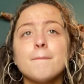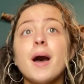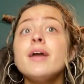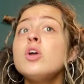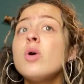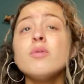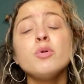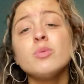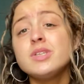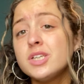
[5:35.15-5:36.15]
I know
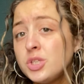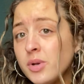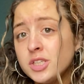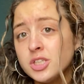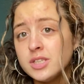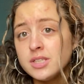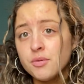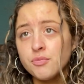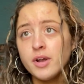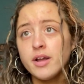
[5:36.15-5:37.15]
everyone's situation is
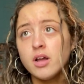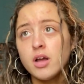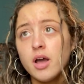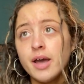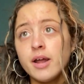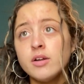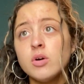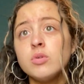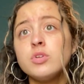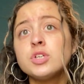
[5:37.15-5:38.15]
different, and I
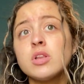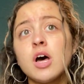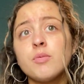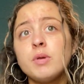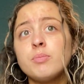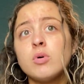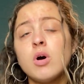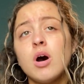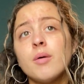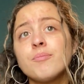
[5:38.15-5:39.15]
know there's a lot of
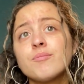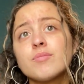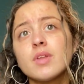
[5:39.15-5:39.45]
people,